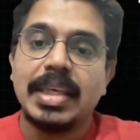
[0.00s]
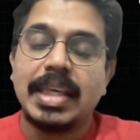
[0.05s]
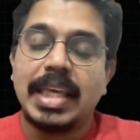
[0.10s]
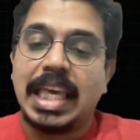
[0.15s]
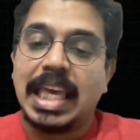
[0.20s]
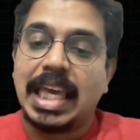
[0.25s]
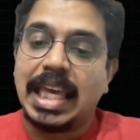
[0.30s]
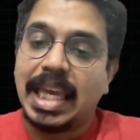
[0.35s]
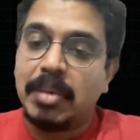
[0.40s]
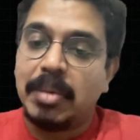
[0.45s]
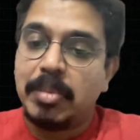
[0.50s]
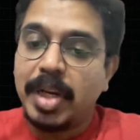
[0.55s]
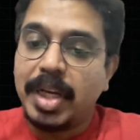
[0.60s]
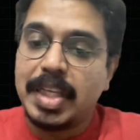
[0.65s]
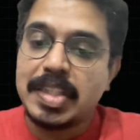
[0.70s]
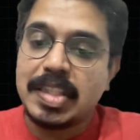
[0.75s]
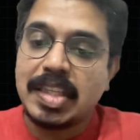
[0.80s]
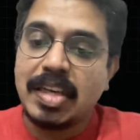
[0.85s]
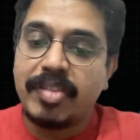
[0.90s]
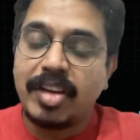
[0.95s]
He can be
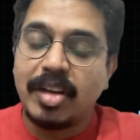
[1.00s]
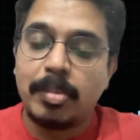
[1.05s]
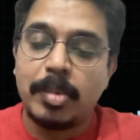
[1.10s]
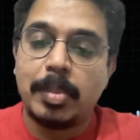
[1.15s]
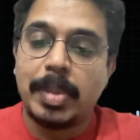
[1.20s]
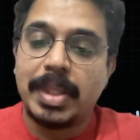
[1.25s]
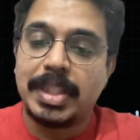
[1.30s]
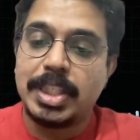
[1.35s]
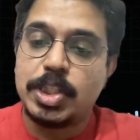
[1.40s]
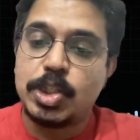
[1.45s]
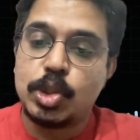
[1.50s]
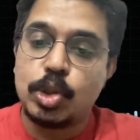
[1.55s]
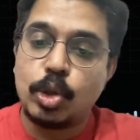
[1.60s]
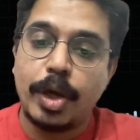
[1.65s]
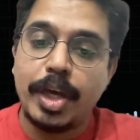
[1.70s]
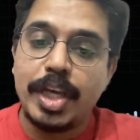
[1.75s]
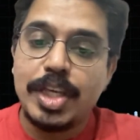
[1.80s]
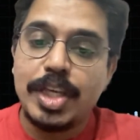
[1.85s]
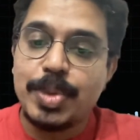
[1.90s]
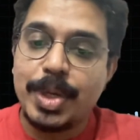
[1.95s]
discoverable, but the
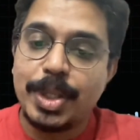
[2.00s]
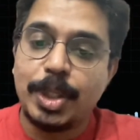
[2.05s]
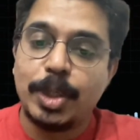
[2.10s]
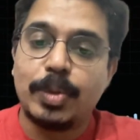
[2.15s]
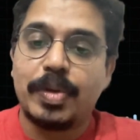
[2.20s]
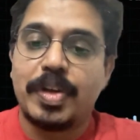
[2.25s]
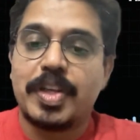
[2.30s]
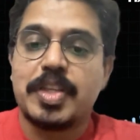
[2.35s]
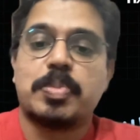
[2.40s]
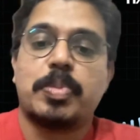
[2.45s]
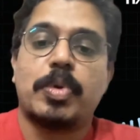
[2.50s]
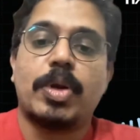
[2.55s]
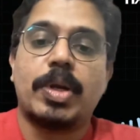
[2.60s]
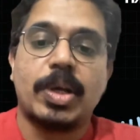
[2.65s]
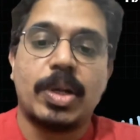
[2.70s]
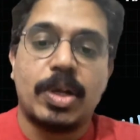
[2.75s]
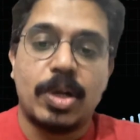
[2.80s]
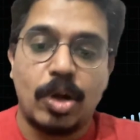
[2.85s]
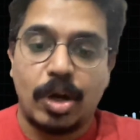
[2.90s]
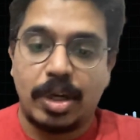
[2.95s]
choice whether to respond
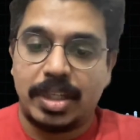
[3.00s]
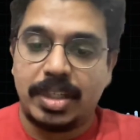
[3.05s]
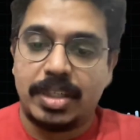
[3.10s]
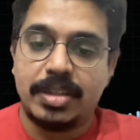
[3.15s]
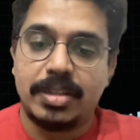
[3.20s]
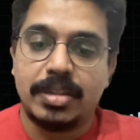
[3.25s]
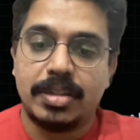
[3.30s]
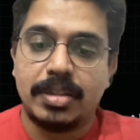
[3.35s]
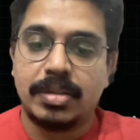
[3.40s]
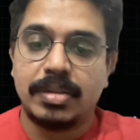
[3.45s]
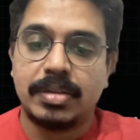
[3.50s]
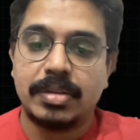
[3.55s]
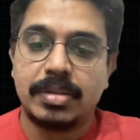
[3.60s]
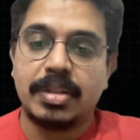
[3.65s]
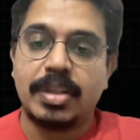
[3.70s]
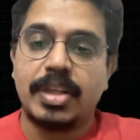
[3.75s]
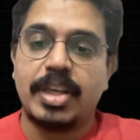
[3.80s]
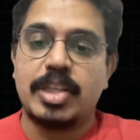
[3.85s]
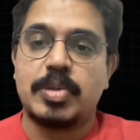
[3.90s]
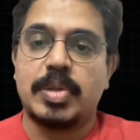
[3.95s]
or not
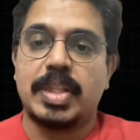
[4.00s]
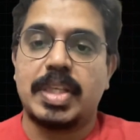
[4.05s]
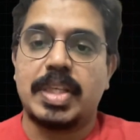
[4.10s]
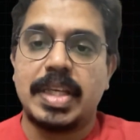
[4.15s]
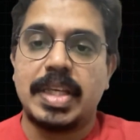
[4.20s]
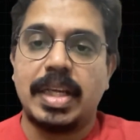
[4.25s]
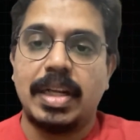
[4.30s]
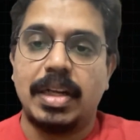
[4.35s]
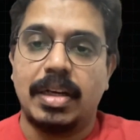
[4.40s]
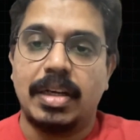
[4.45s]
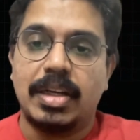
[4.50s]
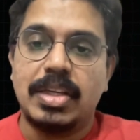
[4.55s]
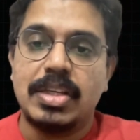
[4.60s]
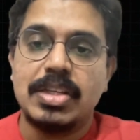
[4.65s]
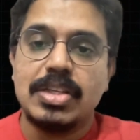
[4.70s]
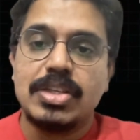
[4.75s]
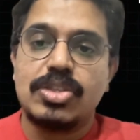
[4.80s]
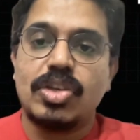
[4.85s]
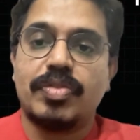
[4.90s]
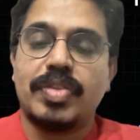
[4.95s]
is with the seller.
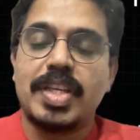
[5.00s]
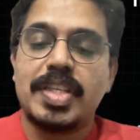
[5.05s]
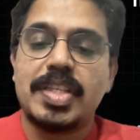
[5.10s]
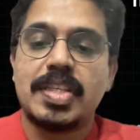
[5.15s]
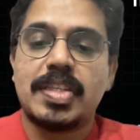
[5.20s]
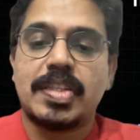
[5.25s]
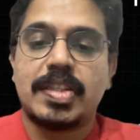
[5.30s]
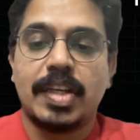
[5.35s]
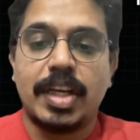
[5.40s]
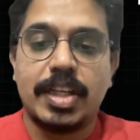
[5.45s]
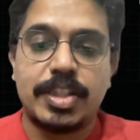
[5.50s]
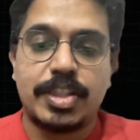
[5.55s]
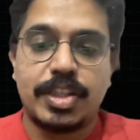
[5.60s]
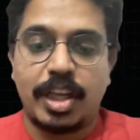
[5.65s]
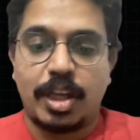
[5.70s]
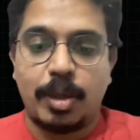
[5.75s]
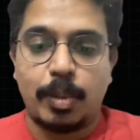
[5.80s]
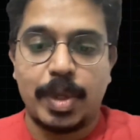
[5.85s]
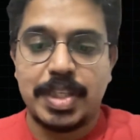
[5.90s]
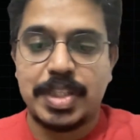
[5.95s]
So if there's a search
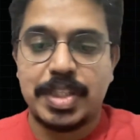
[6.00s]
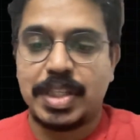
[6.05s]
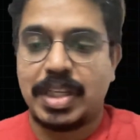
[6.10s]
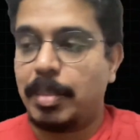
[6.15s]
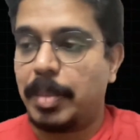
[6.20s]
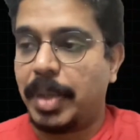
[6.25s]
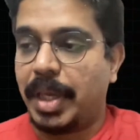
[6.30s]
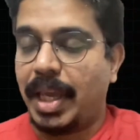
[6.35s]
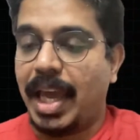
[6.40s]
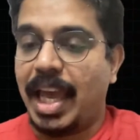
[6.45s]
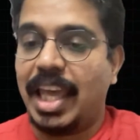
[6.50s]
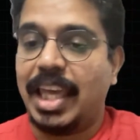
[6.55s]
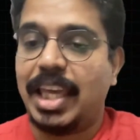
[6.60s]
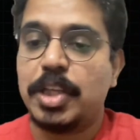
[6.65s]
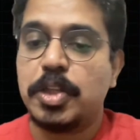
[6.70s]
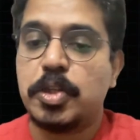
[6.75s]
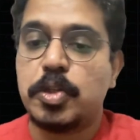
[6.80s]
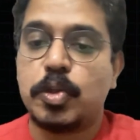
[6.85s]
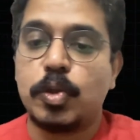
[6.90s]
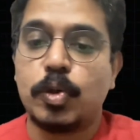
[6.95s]
request coming, I
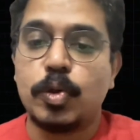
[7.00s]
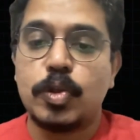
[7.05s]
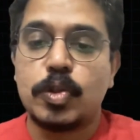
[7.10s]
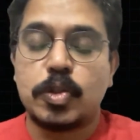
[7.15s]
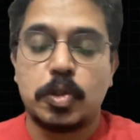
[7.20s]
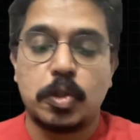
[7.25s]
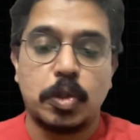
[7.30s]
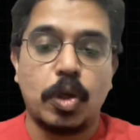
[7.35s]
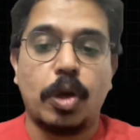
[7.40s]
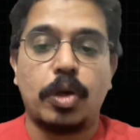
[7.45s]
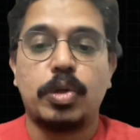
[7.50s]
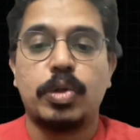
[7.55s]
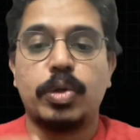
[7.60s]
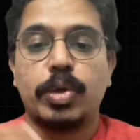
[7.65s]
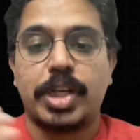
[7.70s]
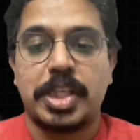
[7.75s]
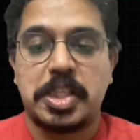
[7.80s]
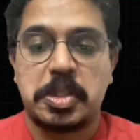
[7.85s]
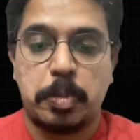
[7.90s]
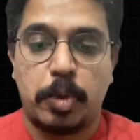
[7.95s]
can choose not to
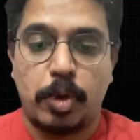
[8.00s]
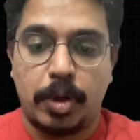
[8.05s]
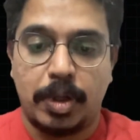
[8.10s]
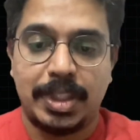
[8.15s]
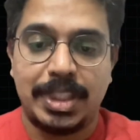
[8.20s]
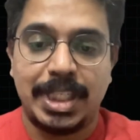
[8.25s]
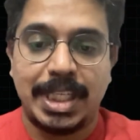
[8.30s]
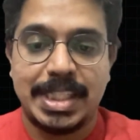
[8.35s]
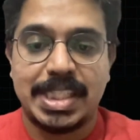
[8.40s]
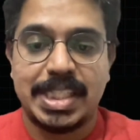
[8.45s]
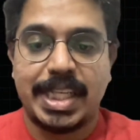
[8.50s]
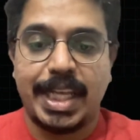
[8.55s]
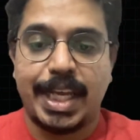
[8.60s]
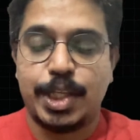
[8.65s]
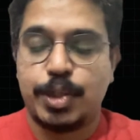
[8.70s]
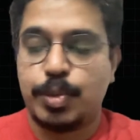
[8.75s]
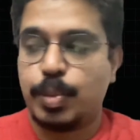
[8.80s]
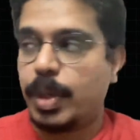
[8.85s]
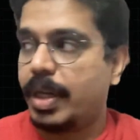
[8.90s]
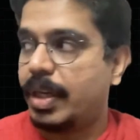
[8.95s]
respond. That's
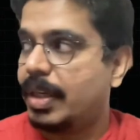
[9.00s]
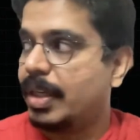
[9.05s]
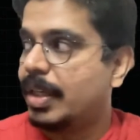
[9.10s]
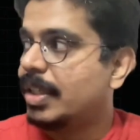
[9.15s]
stage one.